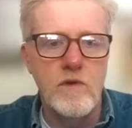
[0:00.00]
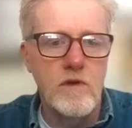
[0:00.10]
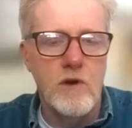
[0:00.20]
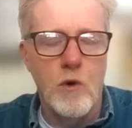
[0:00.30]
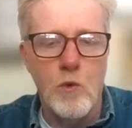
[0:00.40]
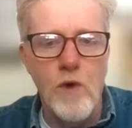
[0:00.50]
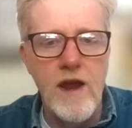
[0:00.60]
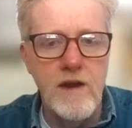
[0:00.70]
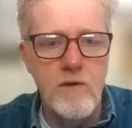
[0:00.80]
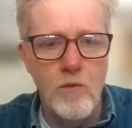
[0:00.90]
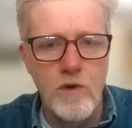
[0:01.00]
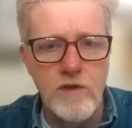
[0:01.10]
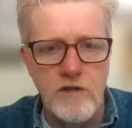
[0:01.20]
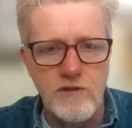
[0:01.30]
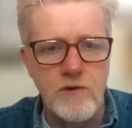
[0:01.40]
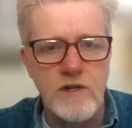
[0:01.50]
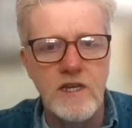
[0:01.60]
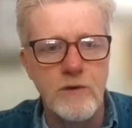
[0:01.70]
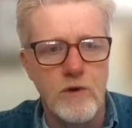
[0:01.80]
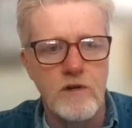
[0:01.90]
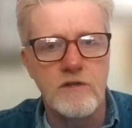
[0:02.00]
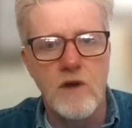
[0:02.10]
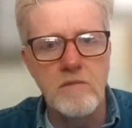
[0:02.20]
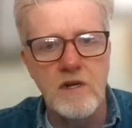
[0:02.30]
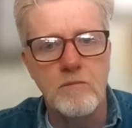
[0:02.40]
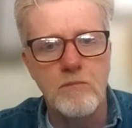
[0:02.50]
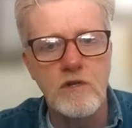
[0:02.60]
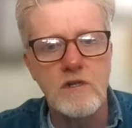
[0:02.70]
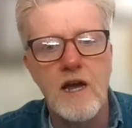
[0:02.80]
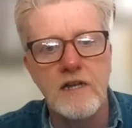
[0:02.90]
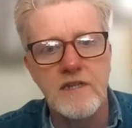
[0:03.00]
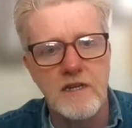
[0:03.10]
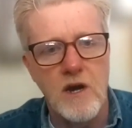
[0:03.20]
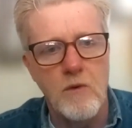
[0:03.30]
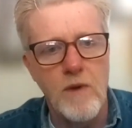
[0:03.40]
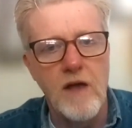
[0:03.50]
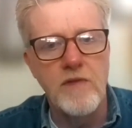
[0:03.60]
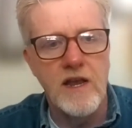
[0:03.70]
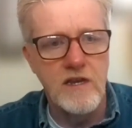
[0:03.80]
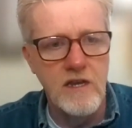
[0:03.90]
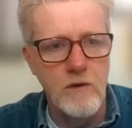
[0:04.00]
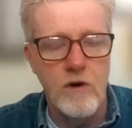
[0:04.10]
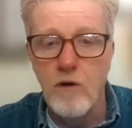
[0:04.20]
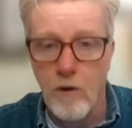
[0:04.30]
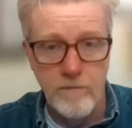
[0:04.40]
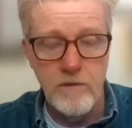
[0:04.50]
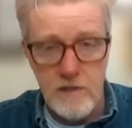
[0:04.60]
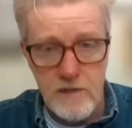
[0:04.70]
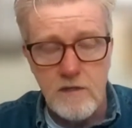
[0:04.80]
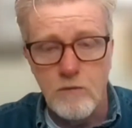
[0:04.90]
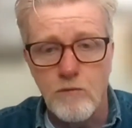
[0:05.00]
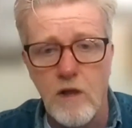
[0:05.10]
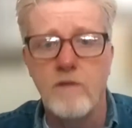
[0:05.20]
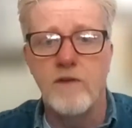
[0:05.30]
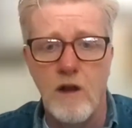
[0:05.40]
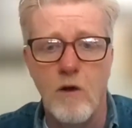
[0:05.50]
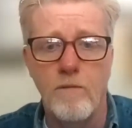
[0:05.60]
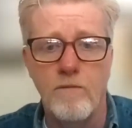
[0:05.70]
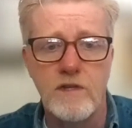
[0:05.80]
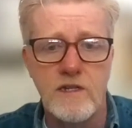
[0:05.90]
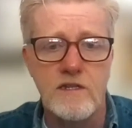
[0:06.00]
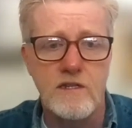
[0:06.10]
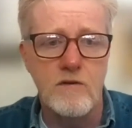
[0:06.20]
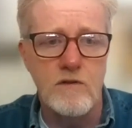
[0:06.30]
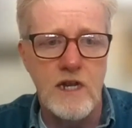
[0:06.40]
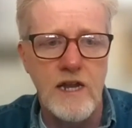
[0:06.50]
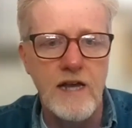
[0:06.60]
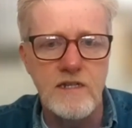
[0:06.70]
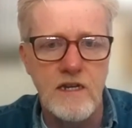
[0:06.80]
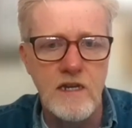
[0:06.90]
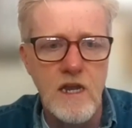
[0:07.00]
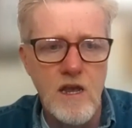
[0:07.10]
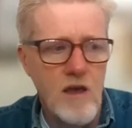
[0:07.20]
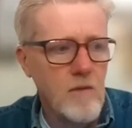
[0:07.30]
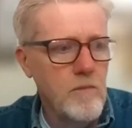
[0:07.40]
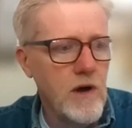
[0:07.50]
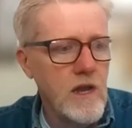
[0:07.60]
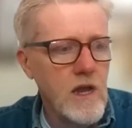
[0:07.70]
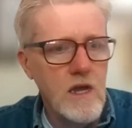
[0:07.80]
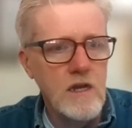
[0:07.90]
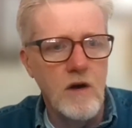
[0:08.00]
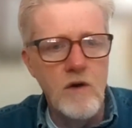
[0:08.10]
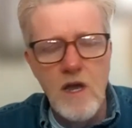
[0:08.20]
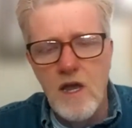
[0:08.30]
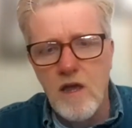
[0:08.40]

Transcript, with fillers: you know rank with a certain keyword so i'm going to push content around that keyword hopefully it's still relevant and hopefully it's still connecting but you know